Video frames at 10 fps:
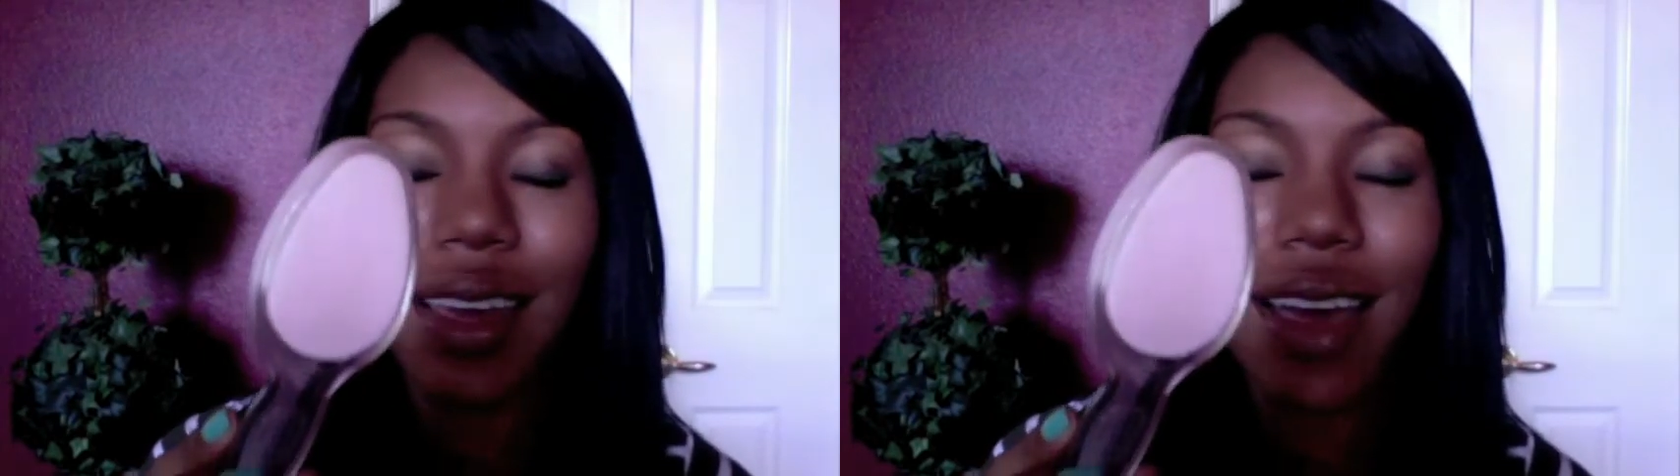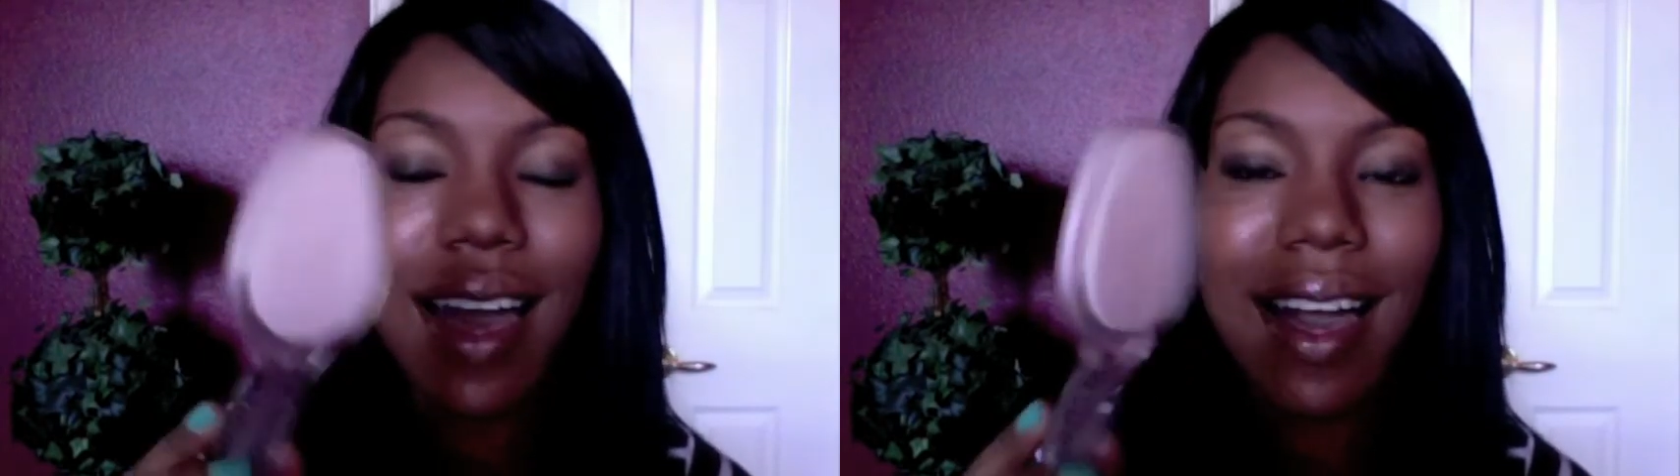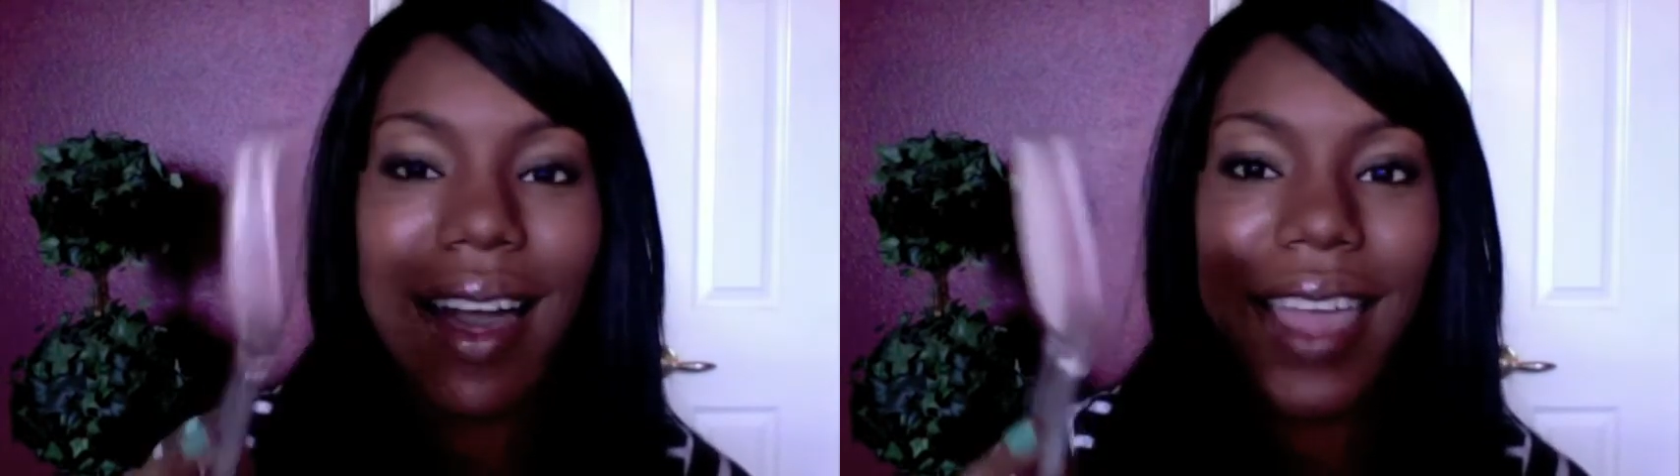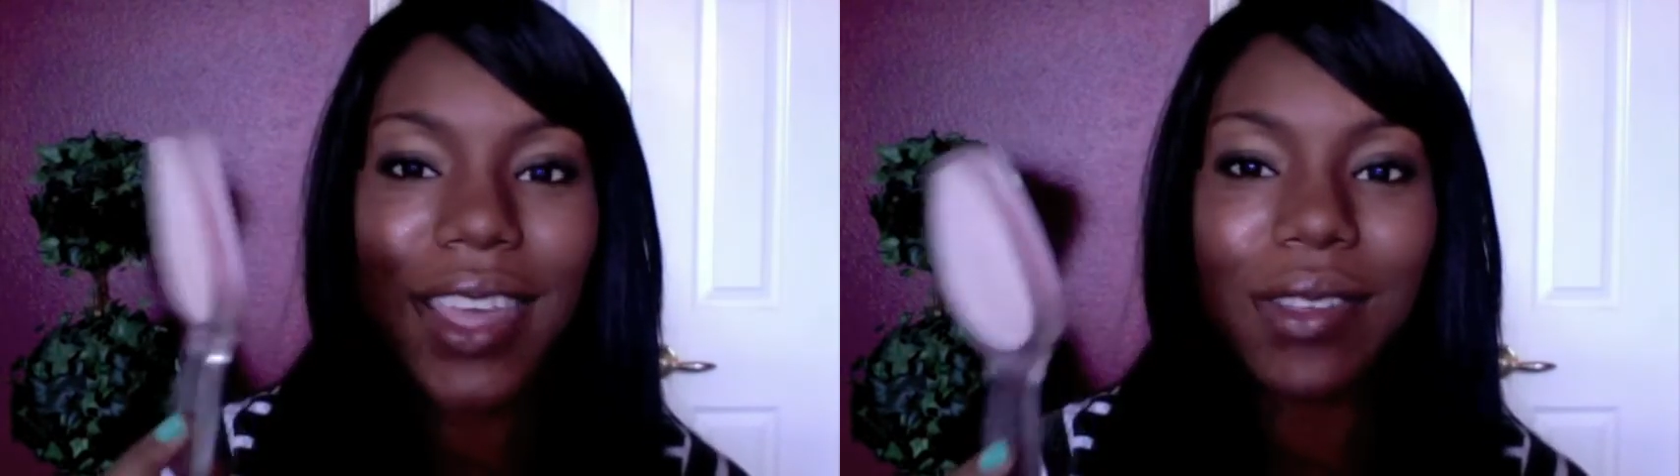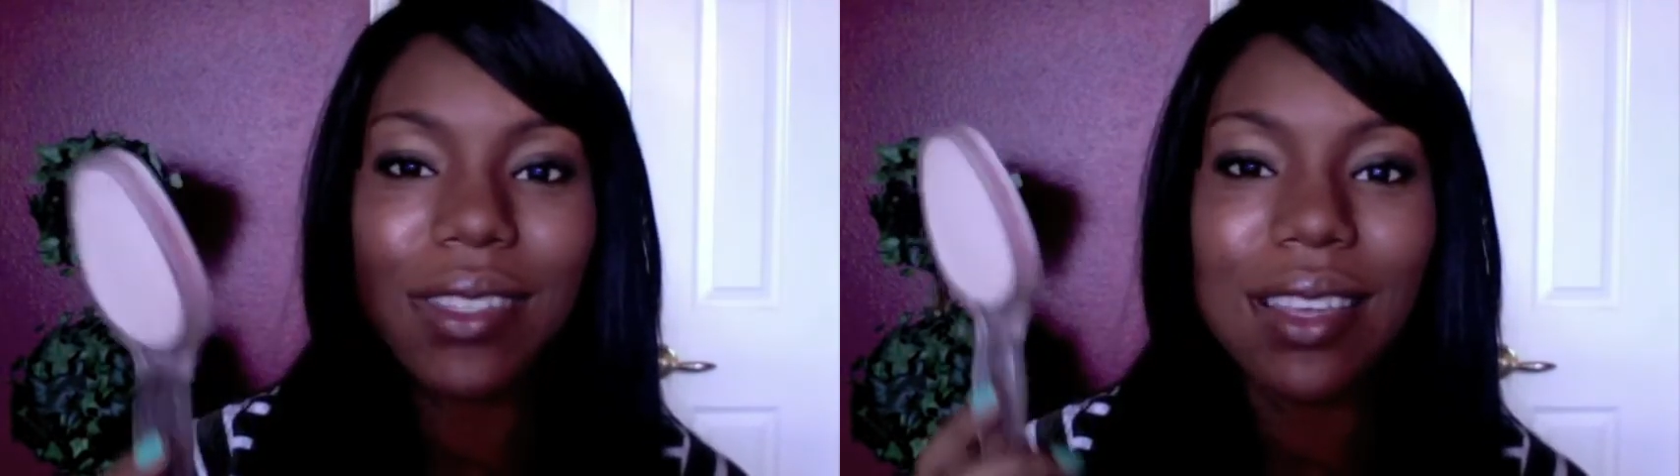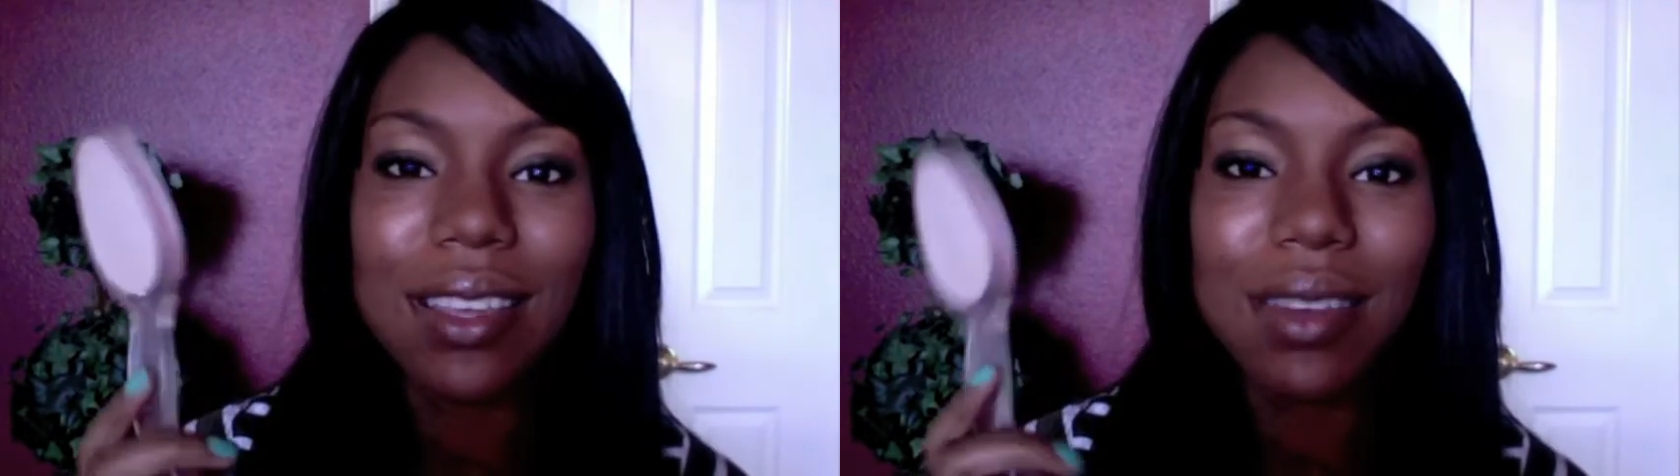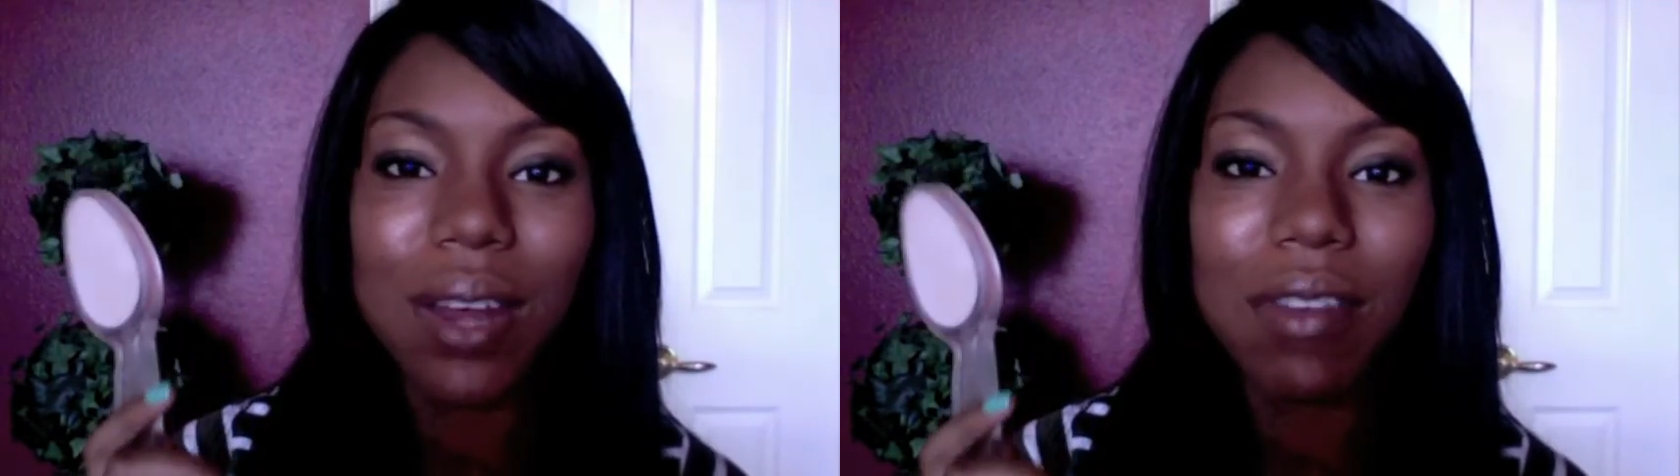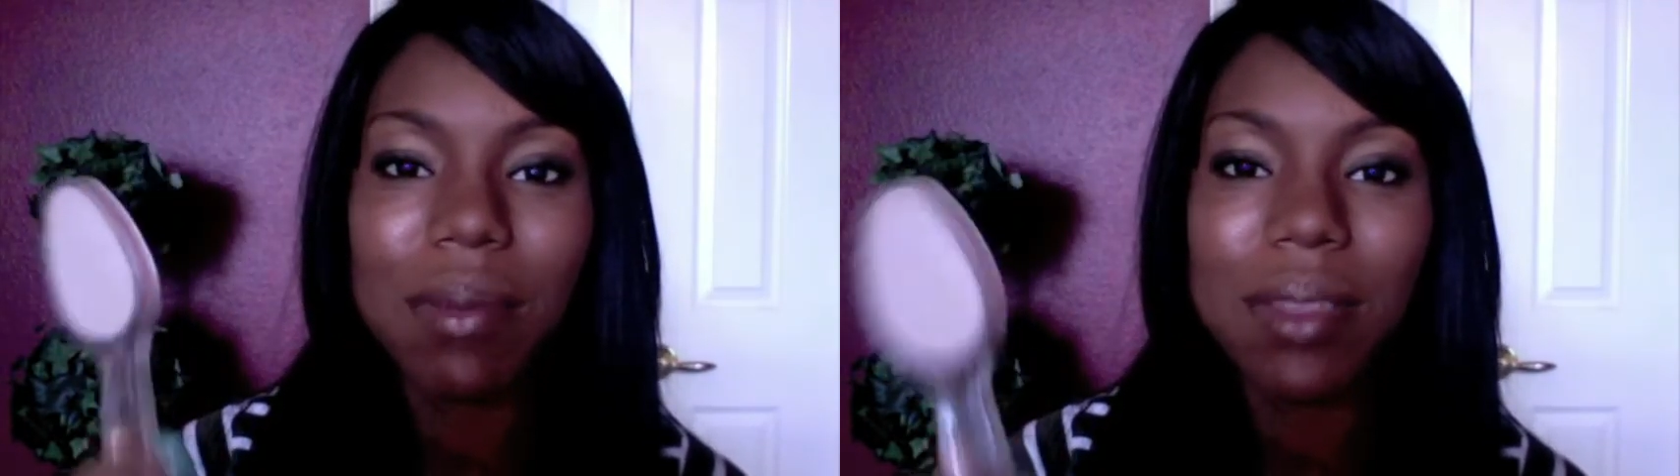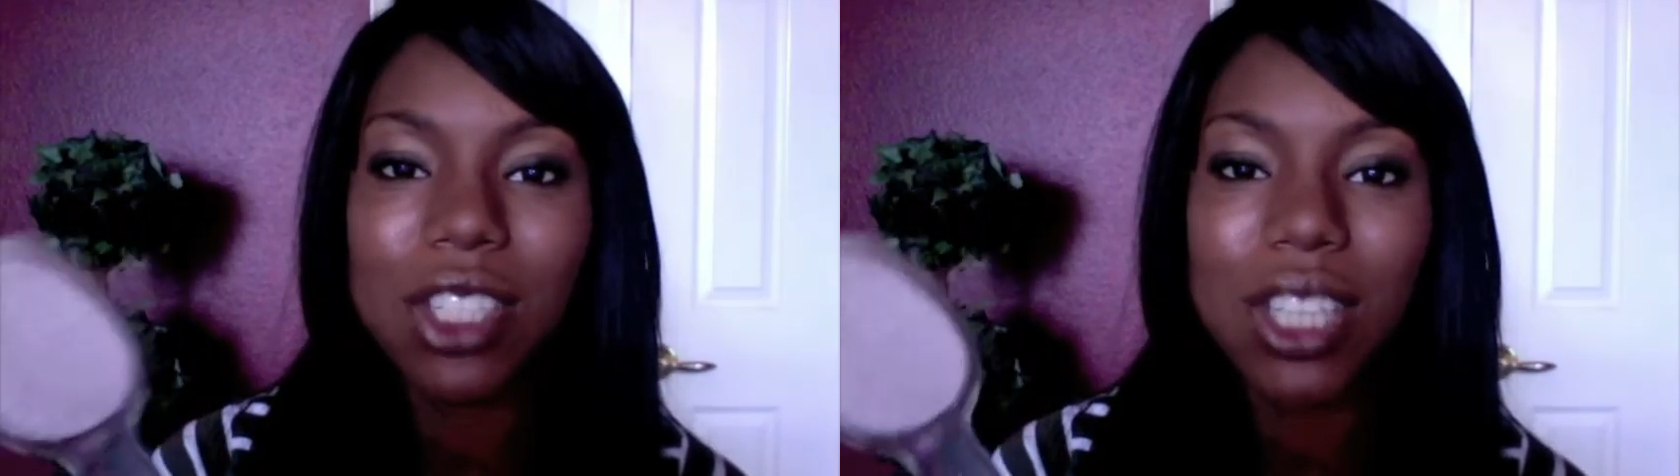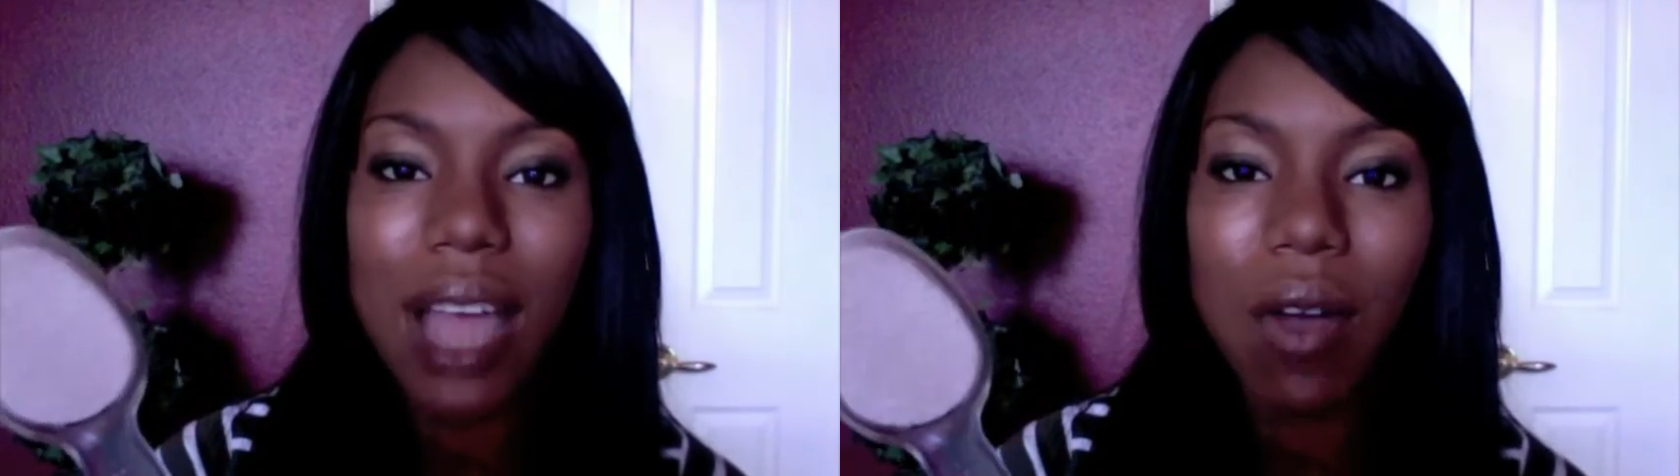uh, I use it whenever I'm in the
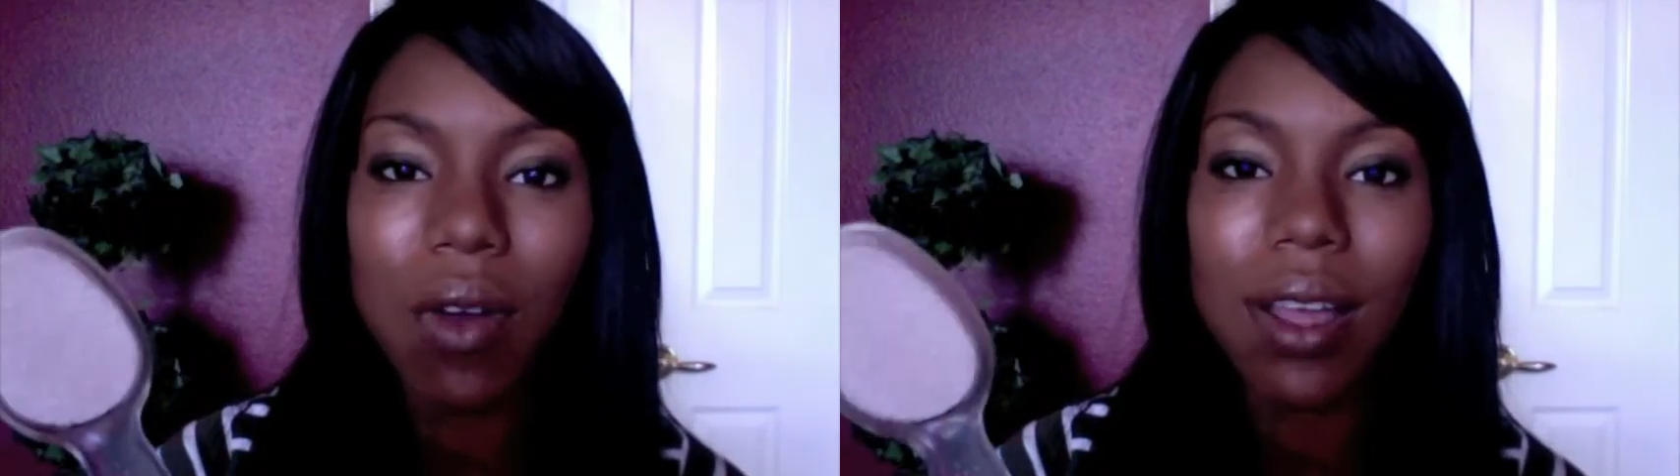shower,